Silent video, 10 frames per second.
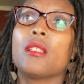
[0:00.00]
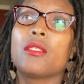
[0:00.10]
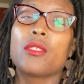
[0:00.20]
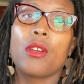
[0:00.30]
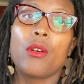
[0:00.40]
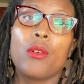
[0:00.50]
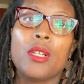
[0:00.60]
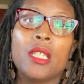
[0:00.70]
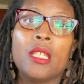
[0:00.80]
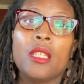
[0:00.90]

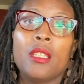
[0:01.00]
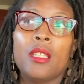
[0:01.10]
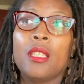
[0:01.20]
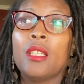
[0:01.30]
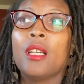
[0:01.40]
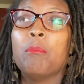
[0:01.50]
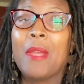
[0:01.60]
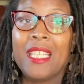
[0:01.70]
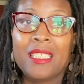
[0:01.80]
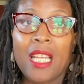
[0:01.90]
So
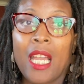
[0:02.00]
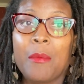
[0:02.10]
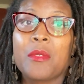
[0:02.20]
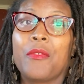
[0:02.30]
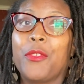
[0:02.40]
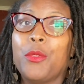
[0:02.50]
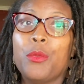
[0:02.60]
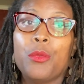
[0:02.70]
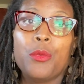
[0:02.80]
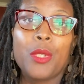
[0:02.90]
many times, if
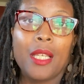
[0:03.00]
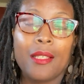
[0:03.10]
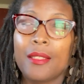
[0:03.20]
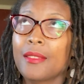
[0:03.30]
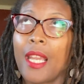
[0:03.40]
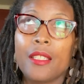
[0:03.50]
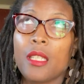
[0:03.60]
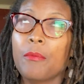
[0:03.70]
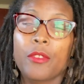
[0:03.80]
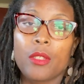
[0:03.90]
you signed
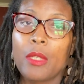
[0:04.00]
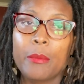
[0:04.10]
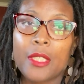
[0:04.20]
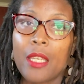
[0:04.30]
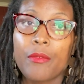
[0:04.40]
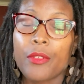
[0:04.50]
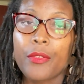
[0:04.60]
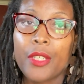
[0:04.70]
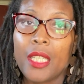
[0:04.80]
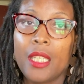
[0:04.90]
up for a website for
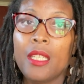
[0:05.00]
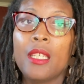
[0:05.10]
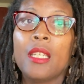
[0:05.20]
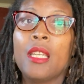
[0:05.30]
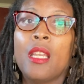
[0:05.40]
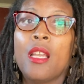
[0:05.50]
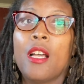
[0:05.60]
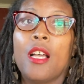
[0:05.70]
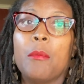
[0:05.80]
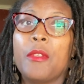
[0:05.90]
free,
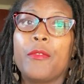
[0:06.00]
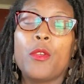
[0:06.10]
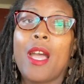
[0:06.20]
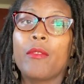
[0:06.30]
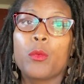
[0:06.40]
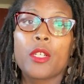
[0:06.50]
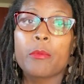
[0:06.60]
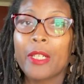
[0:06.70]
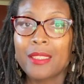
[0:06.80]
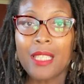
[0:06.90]
if you have a
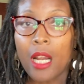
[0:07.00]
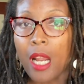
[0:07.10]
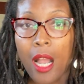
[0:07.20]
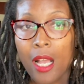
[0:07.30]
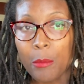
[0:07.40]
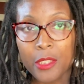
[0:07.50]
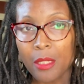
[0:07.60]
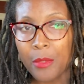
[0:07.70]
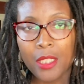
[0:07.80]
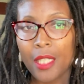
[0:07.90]
WordPress.com or
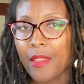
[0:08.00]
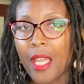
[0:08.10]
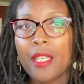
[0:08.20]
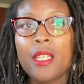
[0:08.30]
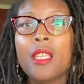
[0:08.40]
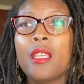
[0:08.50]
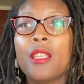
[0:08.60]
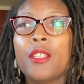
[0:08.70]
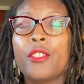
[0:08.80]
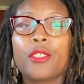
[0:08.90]
something like that,
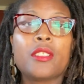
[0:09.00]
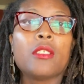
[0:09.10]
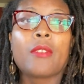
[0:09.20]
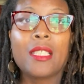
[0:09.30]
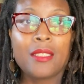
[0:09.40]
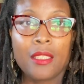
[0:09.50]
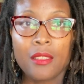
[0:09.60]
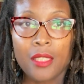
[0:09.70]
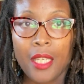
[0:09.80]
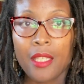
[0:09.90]
you're still renting the
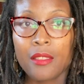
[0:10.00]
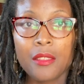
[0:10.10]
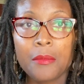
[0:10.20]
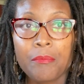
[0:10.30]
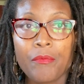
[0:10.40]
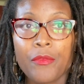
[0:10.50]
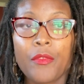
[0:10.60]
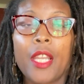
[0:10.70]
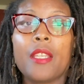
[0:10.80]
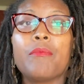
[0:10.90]
land,
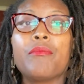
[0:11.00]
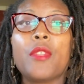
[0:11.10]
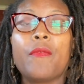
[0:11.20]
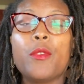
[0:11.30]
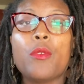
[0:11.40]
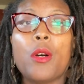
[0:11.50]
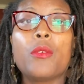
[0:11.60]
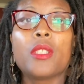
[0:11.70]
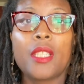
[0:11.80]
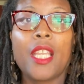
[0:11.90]
right? If you
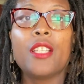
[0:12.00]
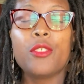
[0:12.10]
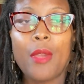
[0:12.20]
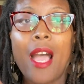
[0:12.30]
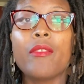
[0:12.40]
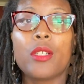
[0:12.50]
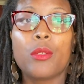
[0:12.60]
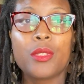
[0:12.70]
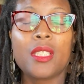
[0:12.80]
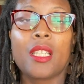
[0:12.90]
own the land, you have a
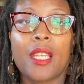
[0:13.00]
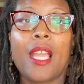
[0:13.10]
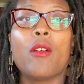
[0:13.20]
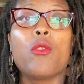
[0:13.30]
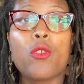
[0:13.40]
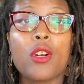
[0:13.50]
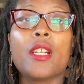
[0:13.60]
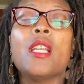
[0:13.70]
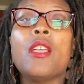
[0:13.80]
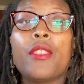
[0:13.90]
hosting account,
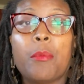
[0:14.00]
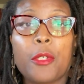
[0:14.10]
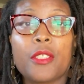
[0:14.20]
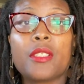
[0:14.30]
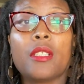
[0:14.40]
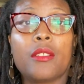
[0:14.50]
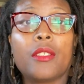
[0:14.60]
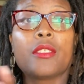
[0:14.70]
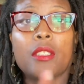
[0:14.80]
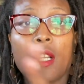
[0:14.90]
or
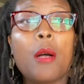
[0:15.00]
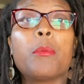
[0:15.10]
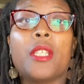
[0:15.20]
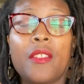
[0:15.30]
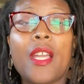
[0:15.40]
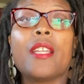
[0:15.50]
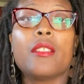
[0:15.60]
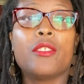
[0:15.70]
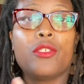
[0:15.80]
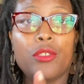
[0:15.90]
there's a company that
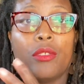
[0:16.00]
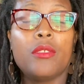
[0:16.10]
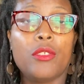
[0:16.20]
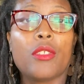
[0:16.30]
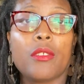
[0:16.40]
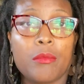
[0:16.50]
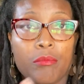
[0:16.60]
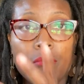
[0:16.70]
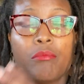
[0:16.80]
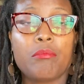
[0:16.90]

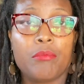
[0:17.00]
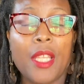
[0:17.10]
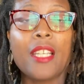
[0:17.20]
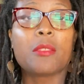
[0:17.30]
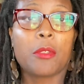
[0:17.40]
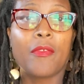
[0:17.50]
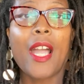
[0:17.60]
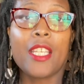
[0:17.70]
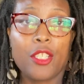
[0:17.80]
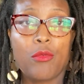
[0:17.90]
is
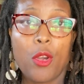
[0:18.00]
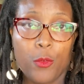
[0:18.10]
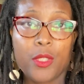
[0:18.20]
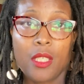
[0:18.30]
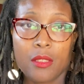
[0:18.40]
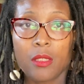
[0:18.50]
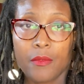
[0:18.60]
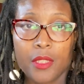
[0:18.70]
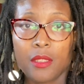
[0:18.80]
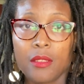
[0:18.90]
providing you hosting
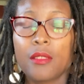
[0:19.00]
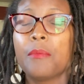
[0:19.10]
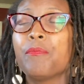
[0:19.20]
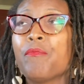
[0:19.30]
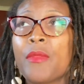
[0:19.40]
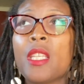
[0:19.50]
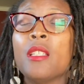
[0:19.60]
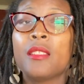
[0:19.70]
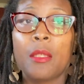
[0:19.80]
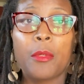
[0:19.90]
services.
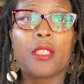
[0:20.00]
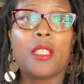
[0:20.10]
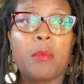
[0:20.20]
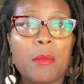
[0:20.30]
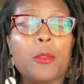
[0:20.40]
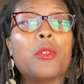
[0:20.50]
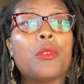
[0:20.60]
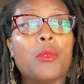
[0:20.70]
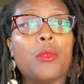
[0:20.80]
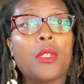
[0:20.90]
Typically, people
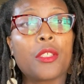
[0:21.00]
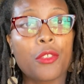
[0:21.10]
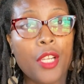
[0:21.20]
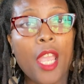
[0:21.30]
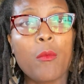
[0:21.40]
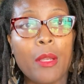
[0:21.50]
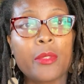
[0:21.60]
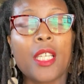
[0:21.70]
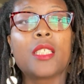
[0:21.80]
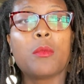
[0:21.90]
who create
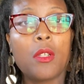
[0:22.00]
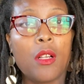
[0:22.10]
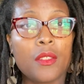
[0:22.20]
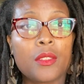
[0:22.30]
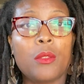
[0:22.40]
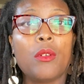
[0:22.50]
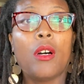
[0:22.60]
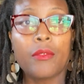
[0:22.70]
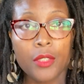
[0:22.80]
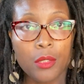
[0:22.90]
websites will also
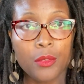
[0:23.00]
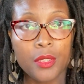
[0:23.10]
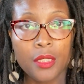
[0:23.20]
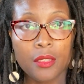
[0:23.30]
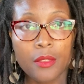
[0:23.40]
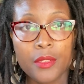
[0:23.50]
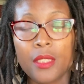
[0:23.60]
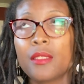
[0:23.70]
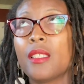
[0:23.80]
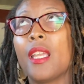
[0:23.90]
offer hosting
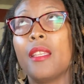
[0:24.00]
services.